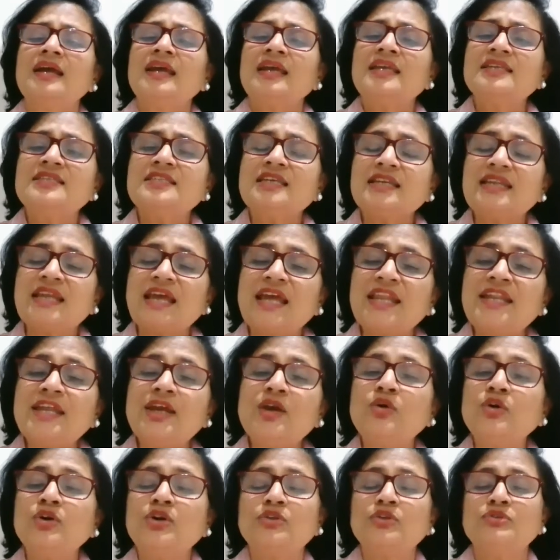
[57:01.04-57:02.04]
Is it any
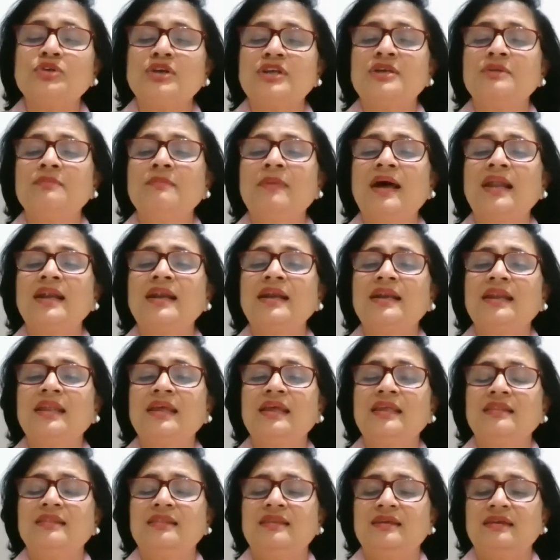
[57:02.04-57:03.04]
good to the
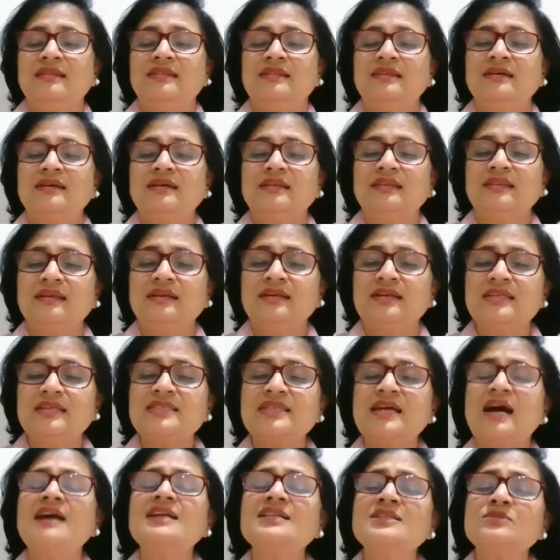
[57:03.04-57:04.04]
humanity, the
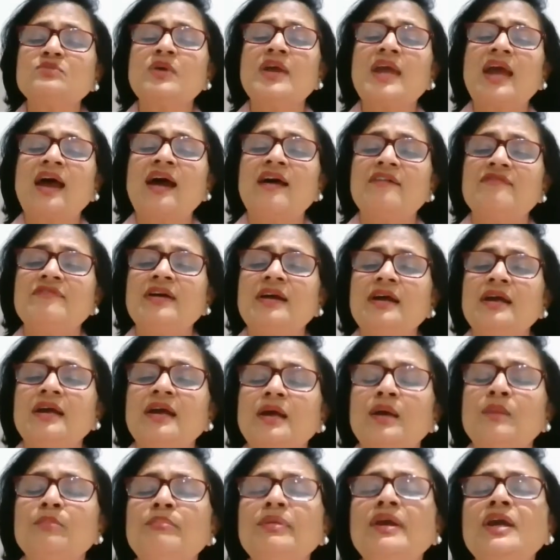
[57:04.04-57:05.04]
desires we have?
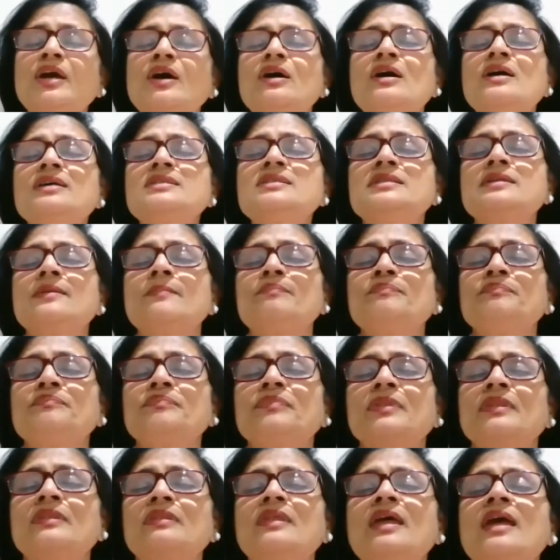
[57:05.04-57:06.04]
Because
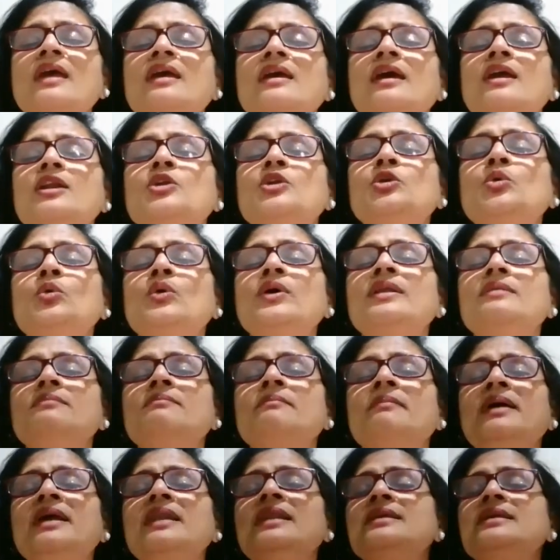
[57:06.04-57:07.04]
they can
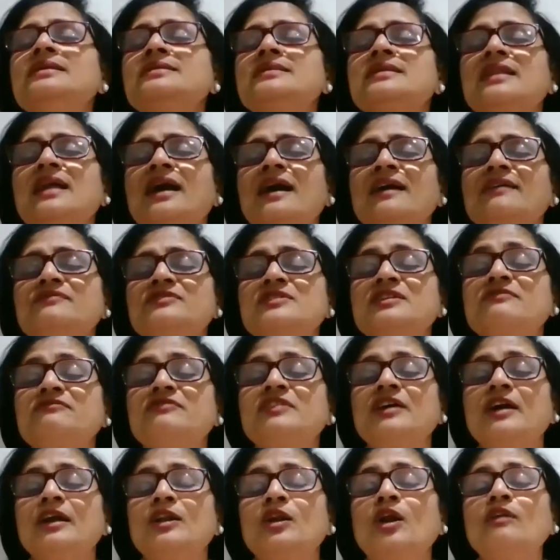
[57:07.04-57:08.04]
ruin many lives if
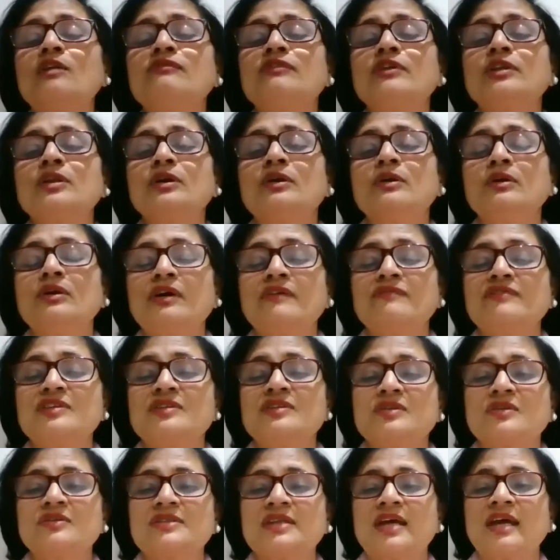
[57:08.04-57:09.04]
they are not for the good of the
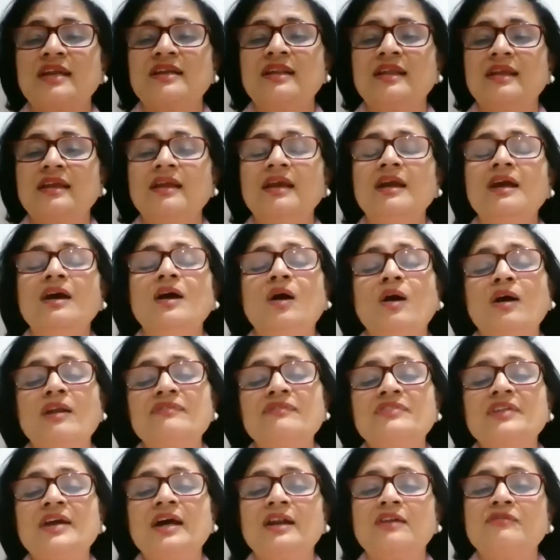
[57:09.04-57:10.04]
society. Or
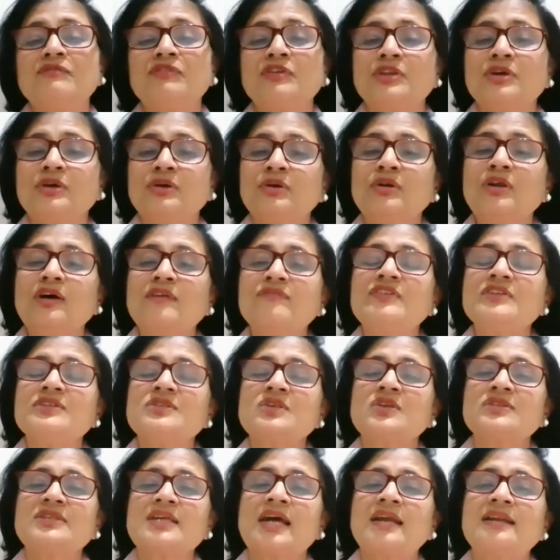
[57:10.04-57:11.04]
if they are for the good of the
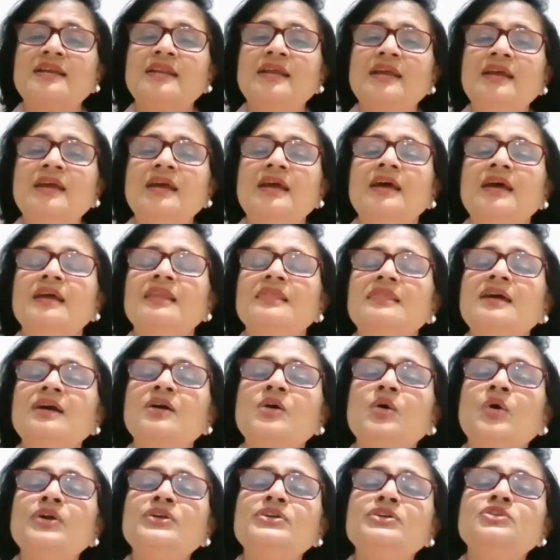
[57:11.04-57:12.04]
society, they are
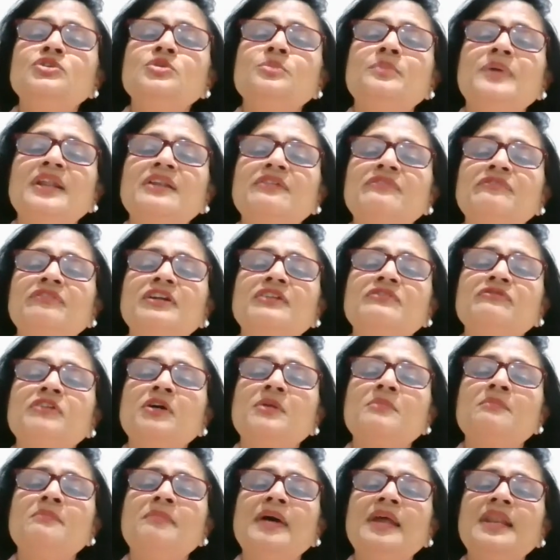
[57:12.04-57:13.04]
going to do benefit
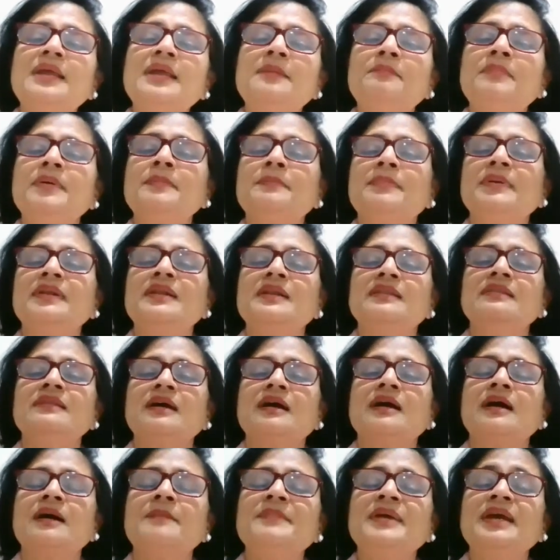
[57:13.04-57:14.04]
for many people in the
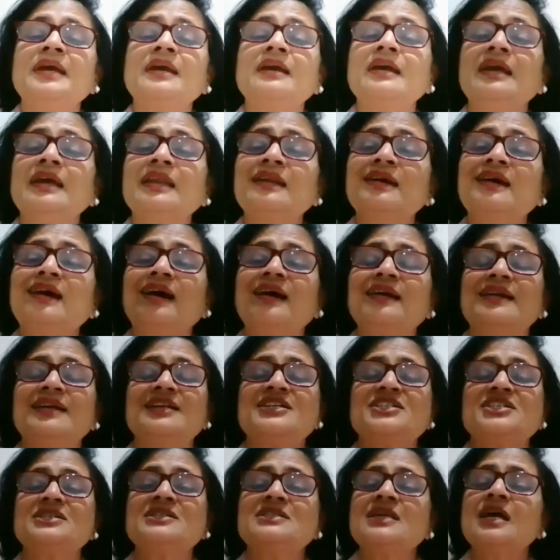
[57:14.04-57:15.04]
coming
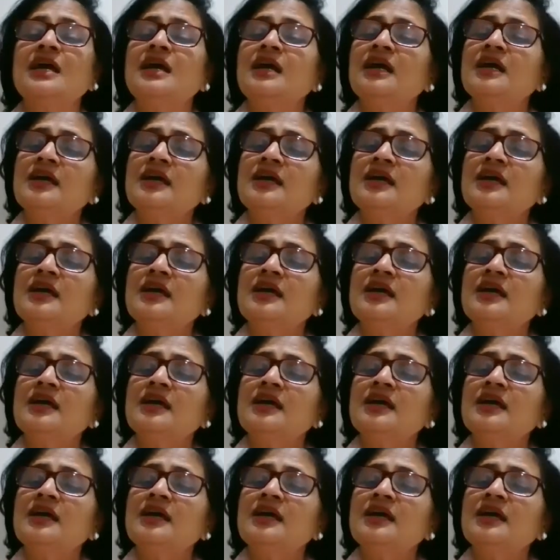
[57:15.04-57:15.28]
incarnations.